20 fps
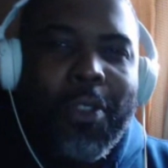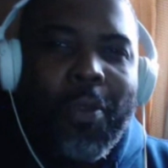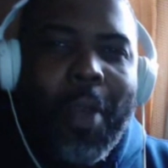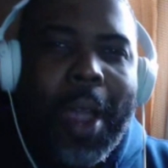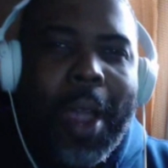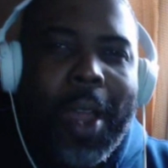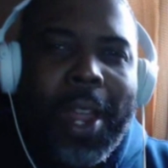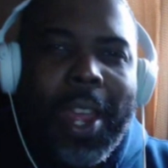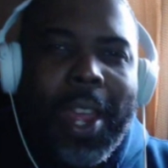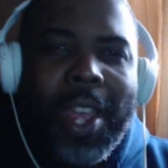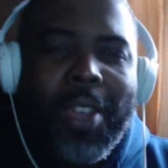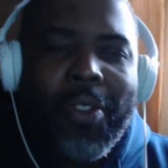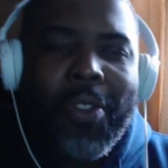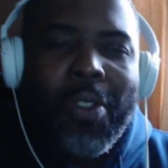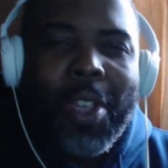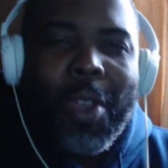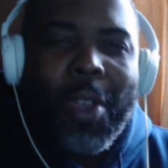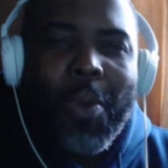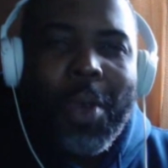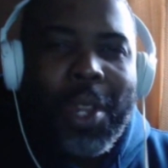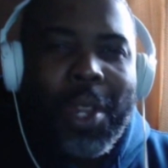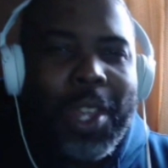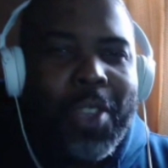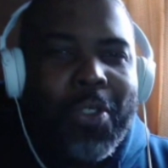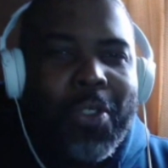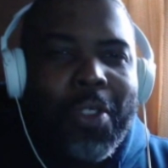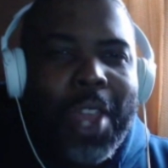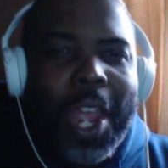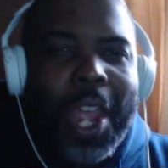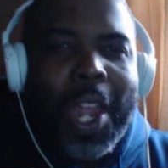Friday is the
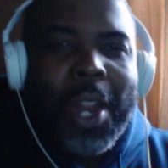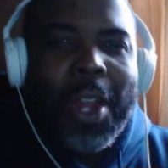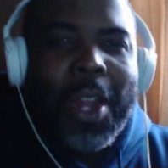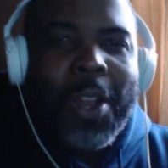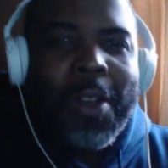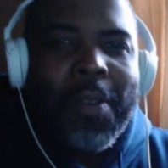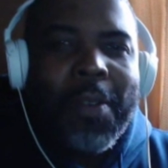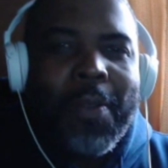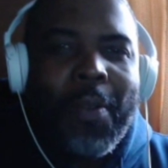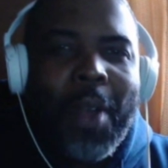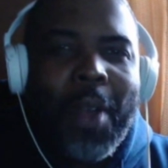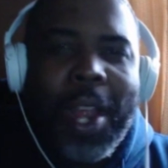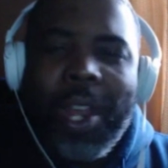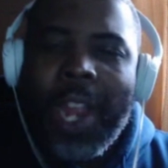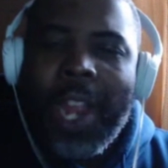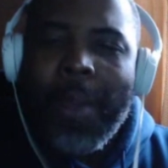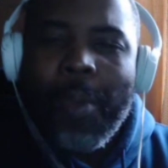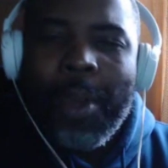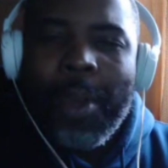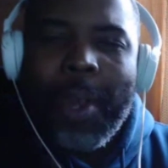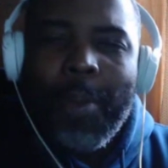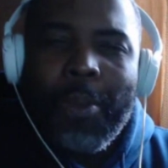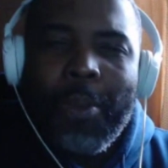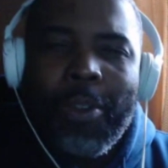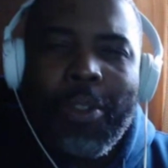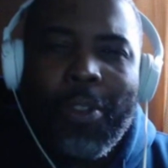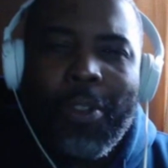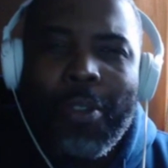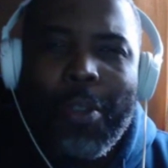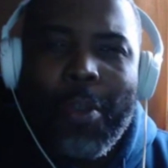release date of Red Dead Redemption
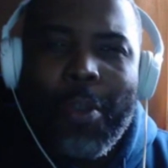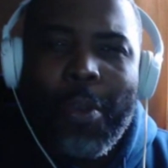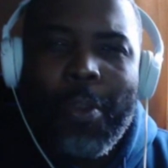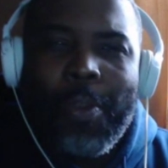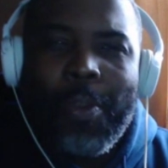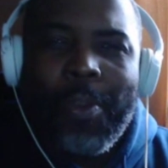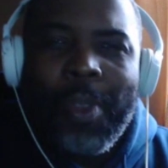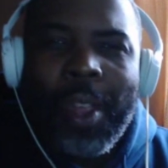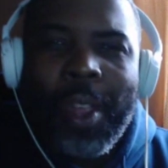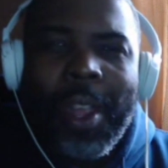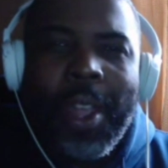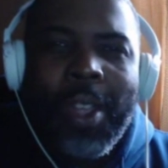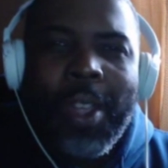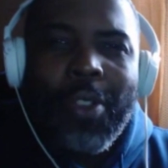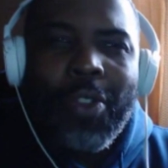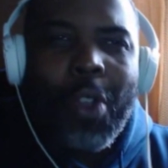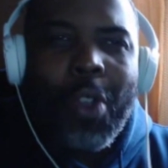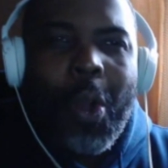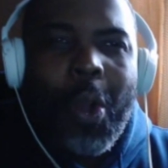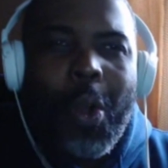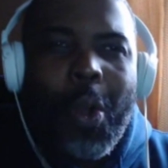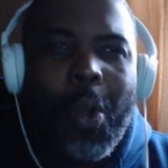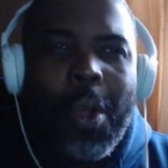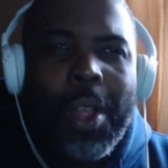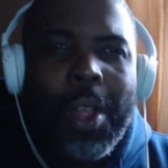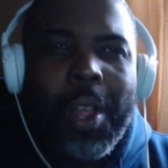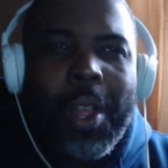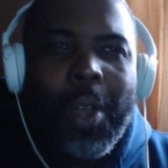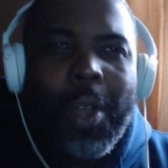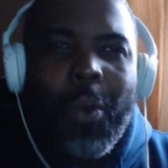2. So
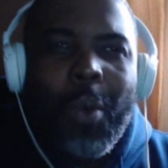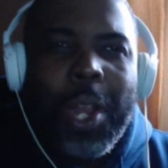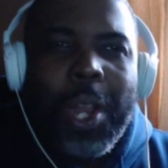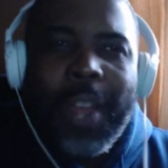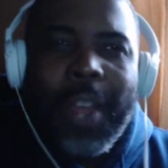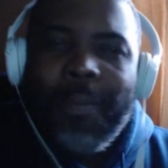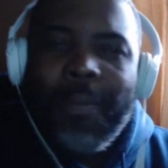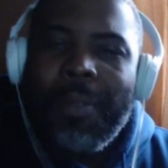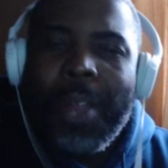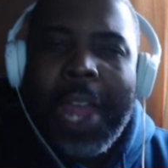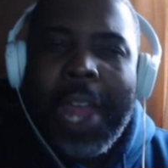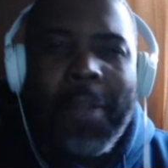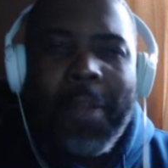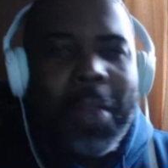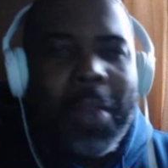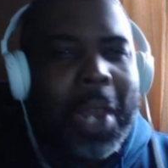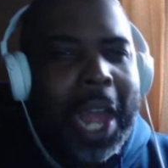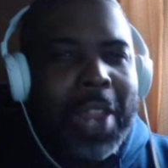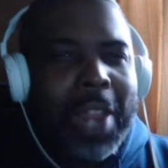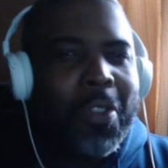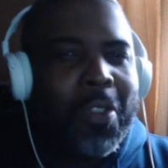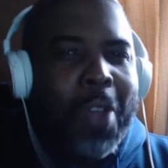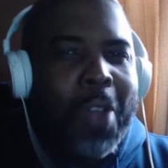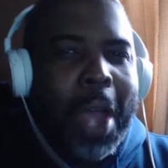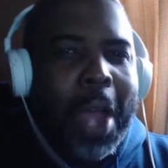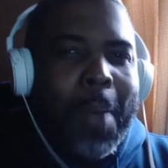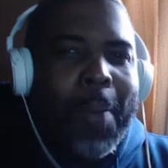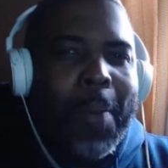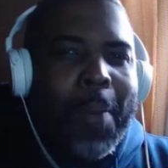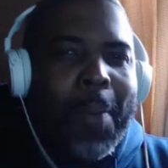we definitely have a lot to talk
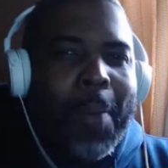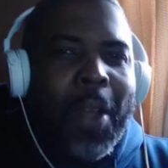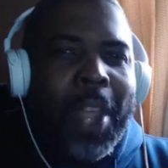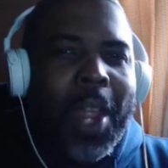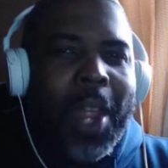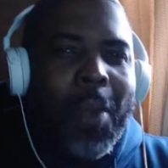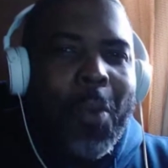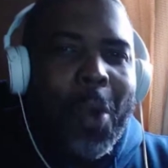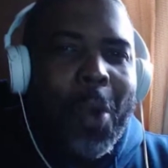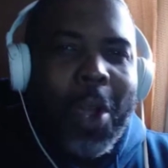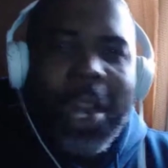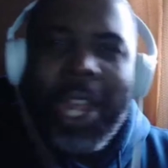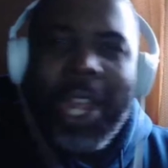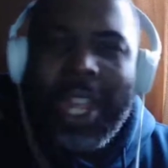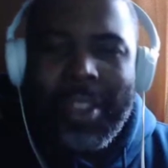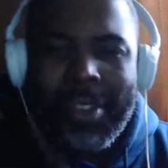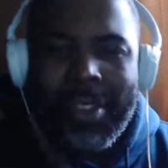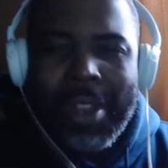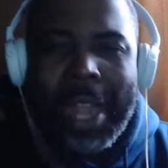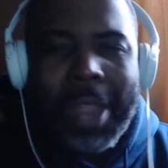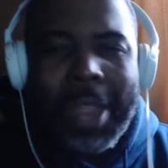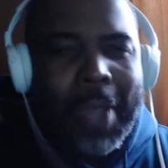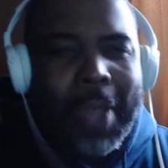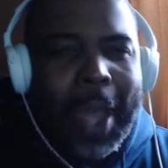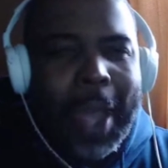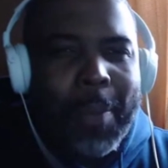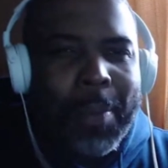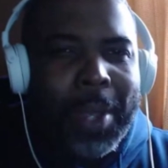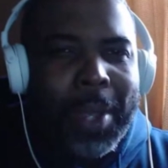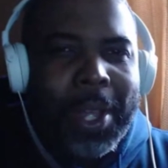about, and we're going to get to that
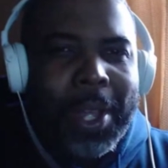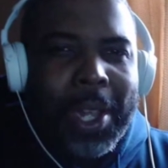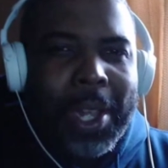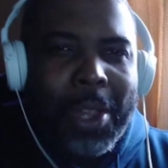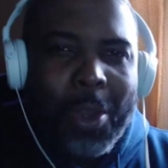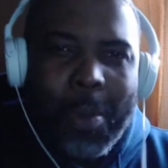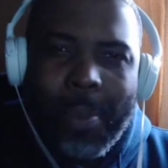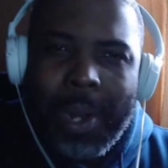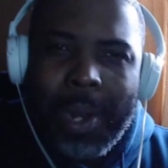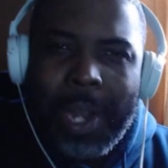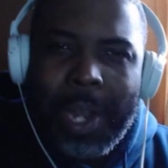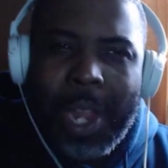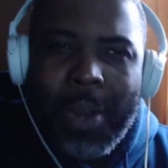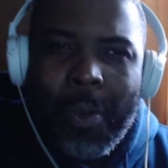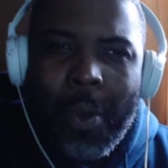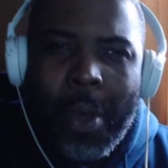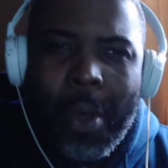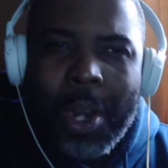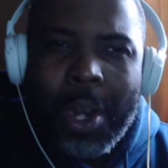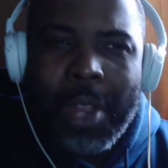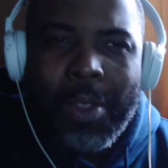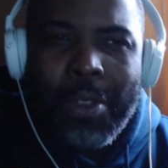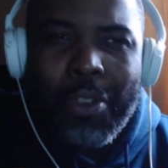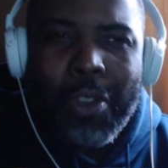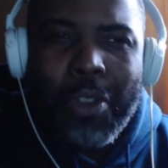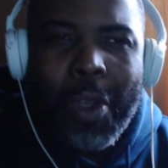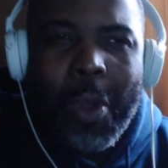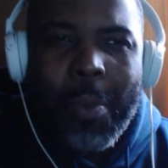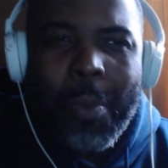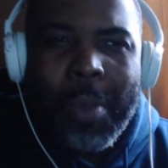topic a little bit later on in the
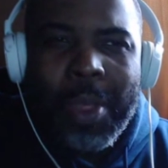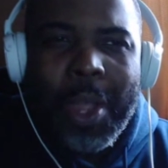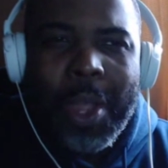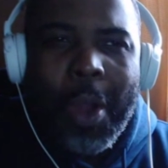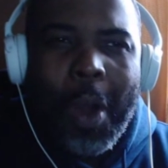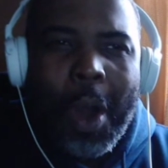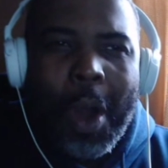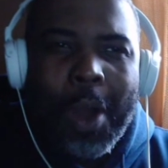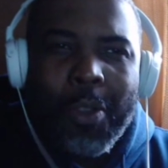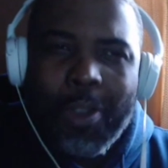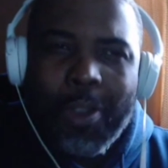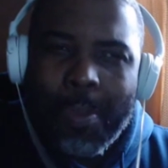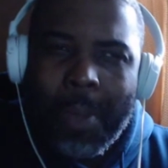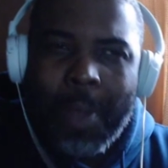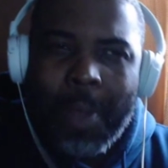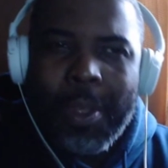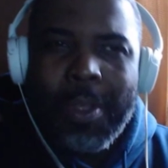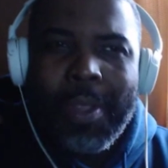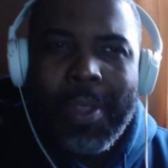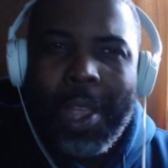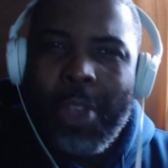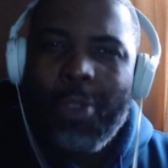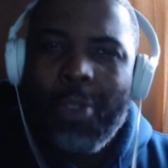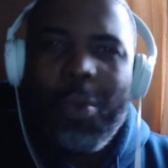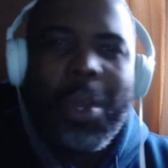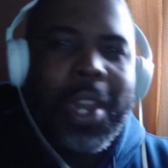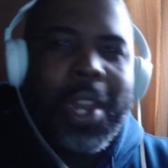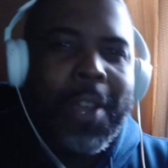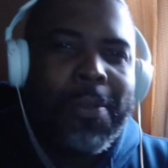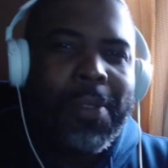show. But there are some other things
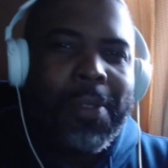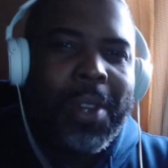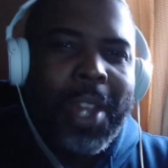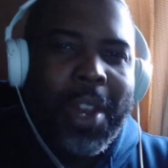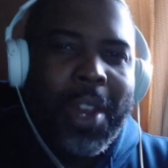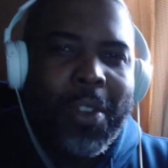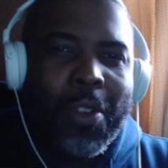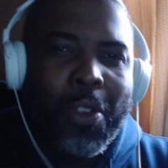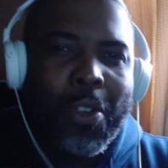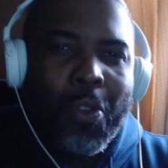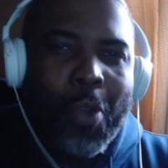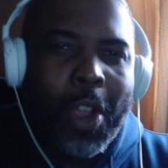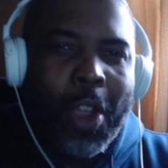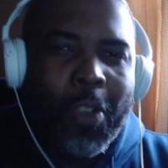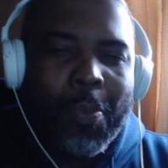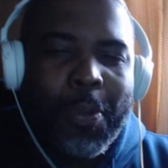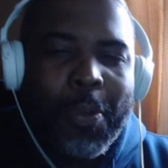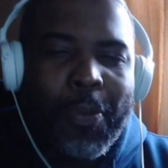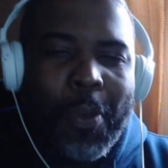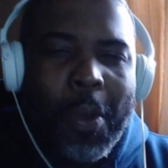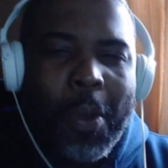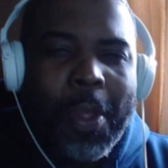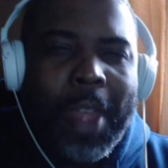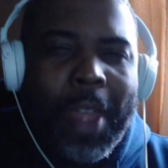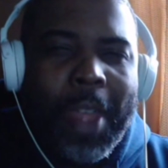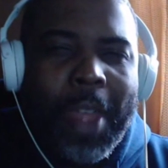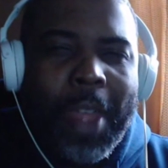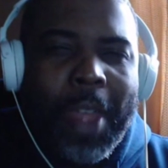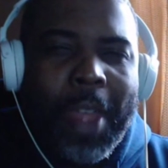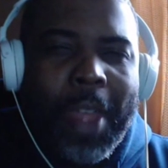we definitely need to address before
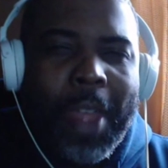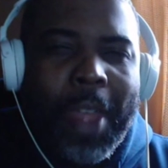that.